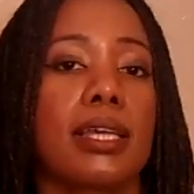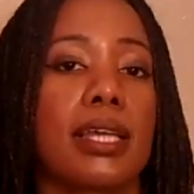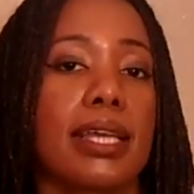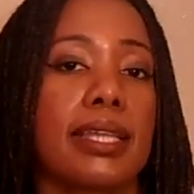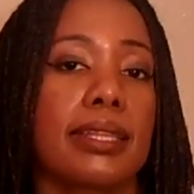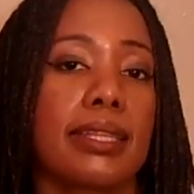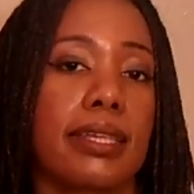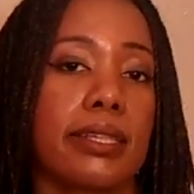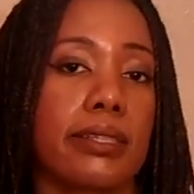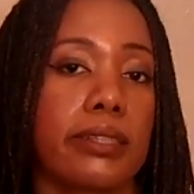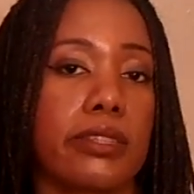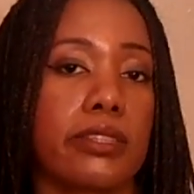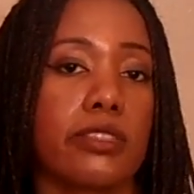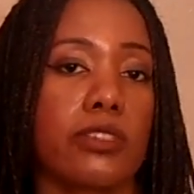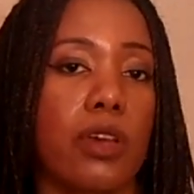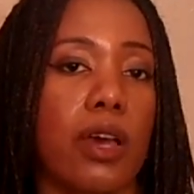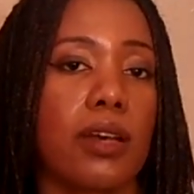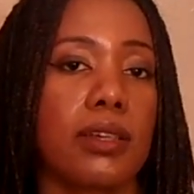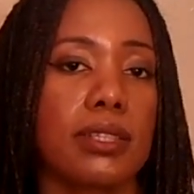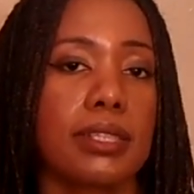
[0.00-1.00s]
And there's a
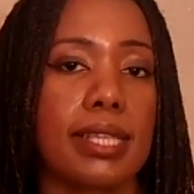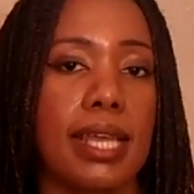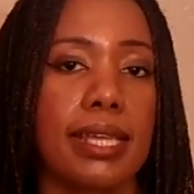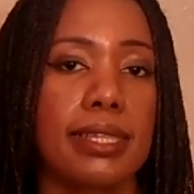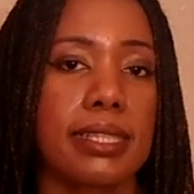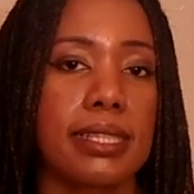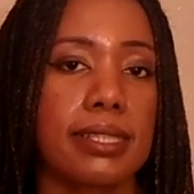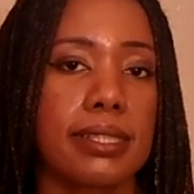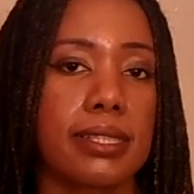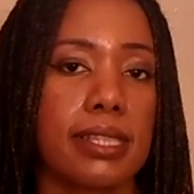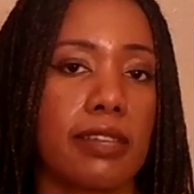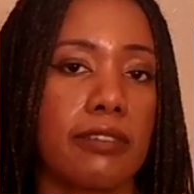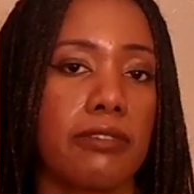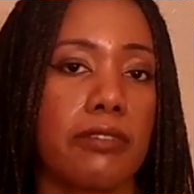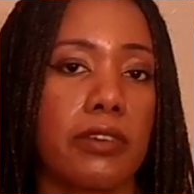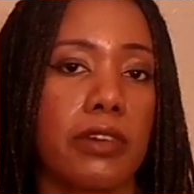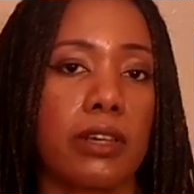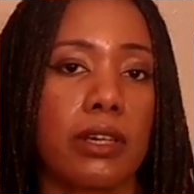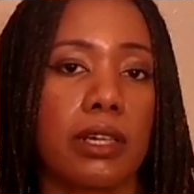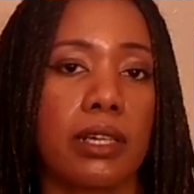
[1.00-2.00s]
strong tendency
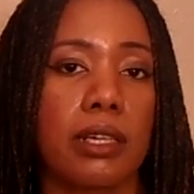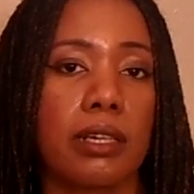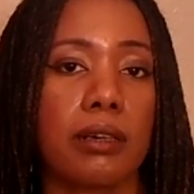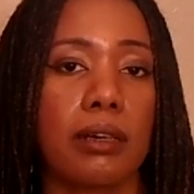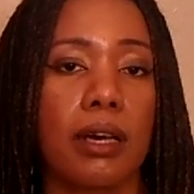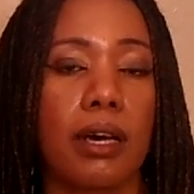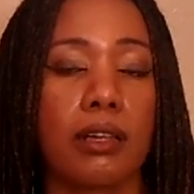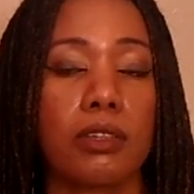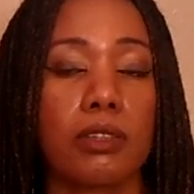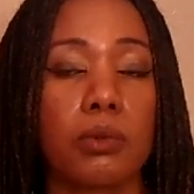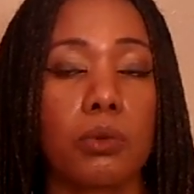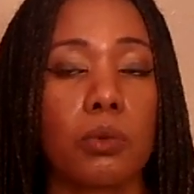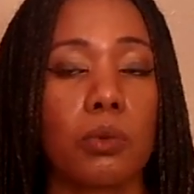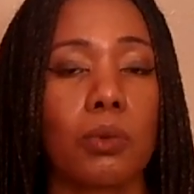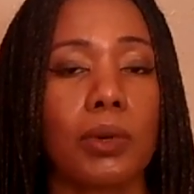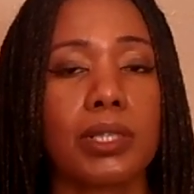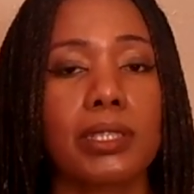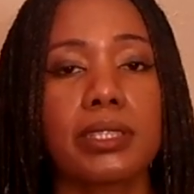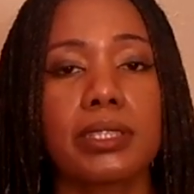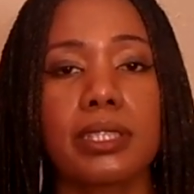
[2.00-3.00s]
for
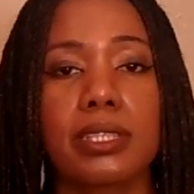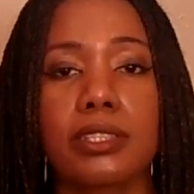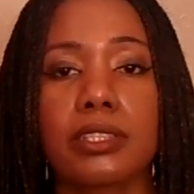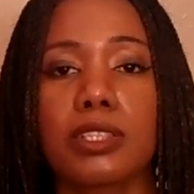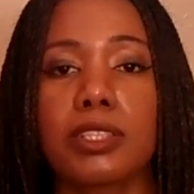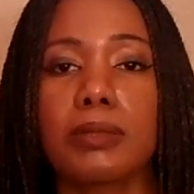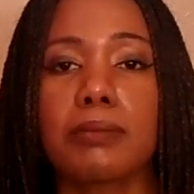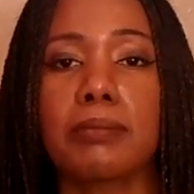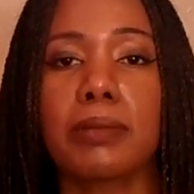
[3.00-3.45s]
wanting to